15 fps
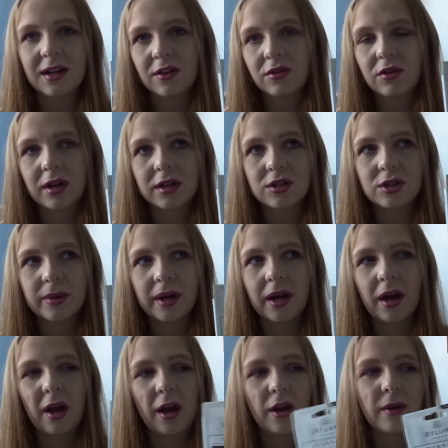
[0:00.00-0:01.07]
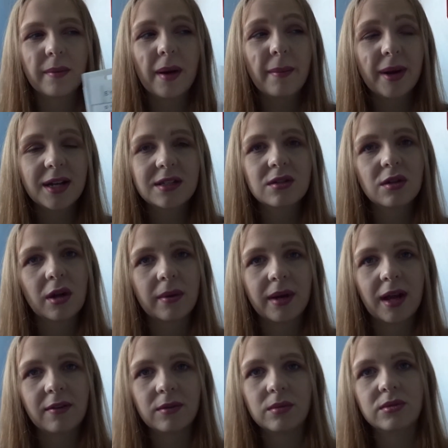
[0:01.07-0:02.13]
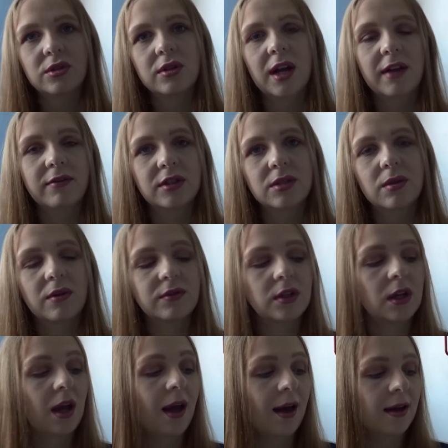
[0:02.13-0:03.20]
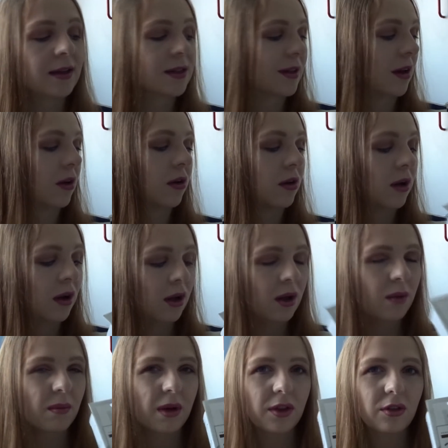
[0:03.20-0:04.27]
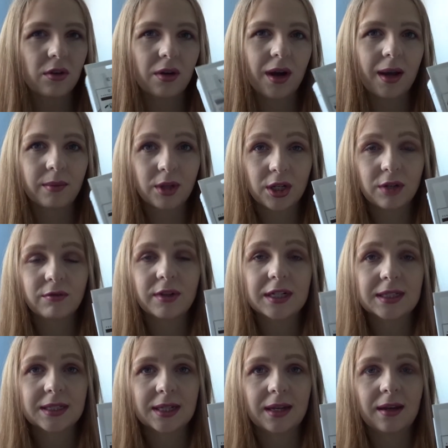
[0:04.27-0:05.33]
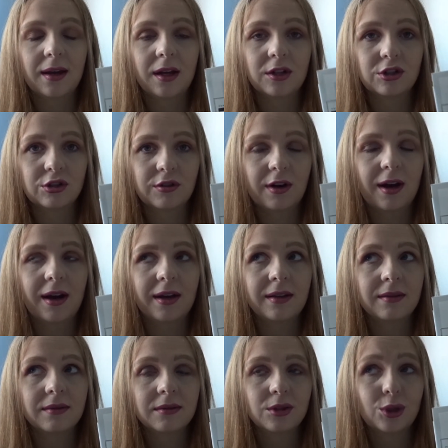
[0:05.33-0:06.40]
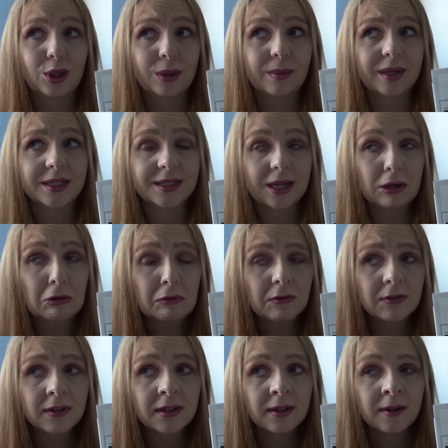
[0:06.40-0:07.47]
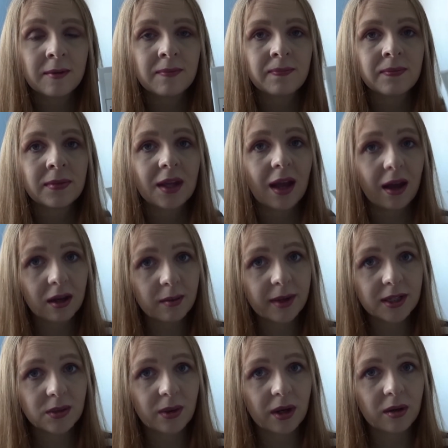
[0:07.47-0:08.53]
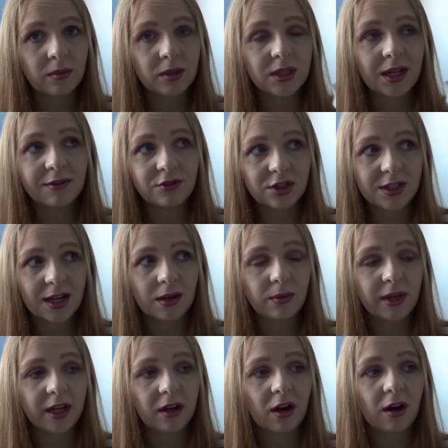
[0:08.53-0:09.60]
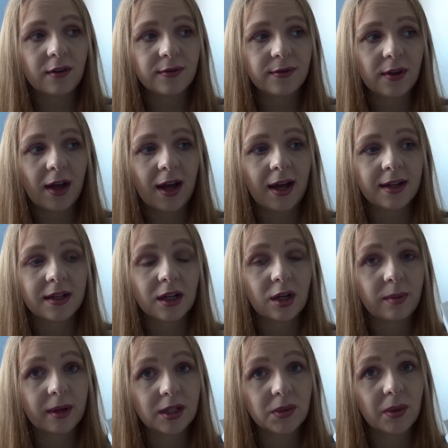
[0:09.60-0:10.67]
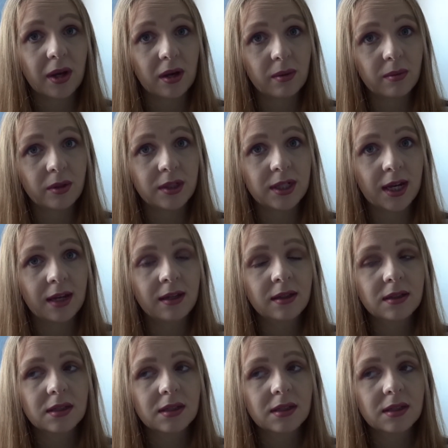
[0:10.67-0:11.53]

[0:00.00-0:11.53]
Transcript: I thought I could do it at home. I might still go and have them done every so often at a salon. I thought I'm going to risk it and try doing them myself. I go back to work on Monday. I've just had a week off and I go back to work on Monday.